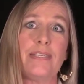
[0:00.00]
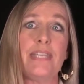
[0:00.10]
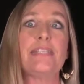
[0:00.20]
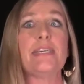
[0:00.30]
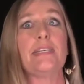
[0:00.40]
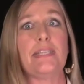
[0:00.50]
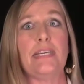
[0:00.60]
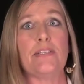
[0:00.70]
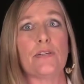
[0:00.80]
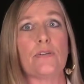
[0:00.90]
teaching
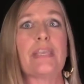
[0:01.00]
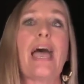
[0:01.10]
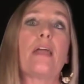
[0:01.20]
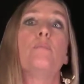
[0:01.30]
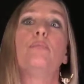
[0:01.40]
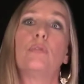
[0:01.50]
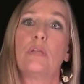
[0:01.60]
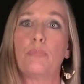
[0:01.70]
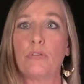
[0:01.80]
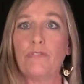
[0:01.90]
teachers how to
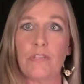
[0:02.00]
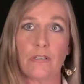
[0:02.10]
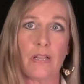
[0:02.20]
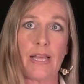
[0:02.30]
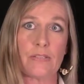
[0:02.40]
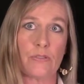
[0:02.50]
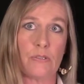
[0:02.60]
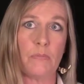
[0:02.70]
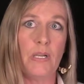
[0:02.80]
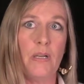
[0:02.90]
bully-proof their
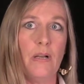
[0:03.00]
classroom,